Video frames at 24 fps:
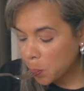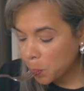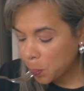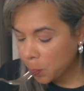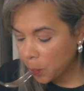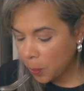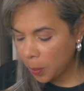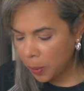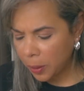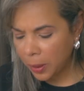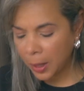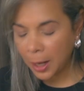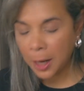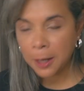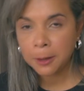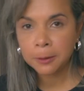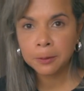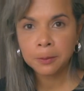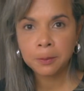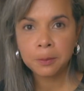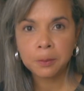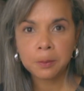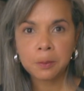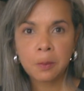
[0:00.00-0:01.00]
I'm
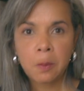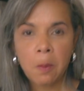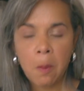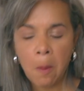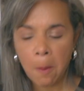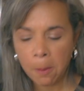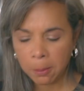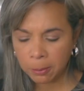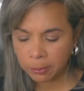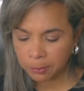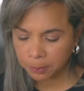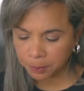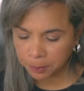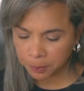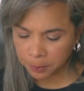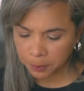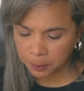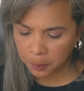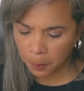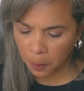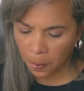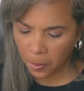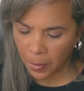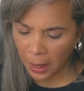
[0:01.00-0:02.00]
telling you, this is
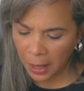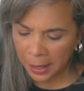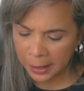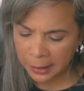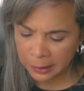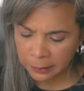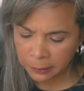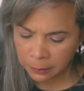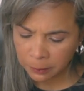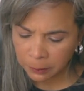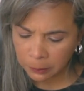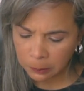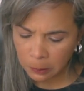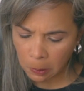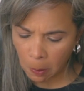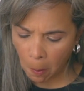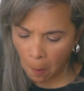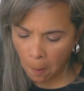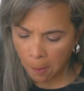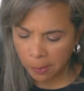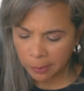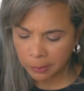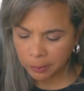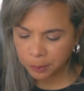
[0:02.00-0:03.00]
like out
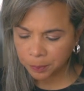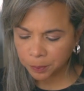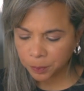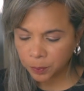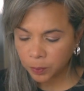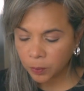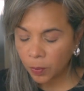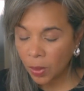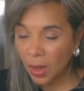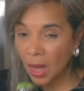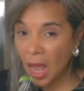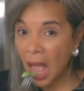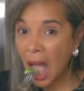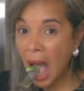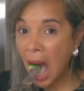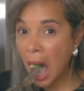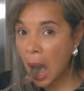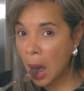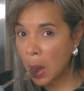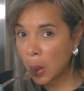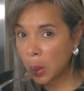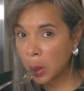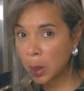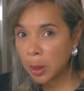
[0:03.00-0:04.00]
of this world.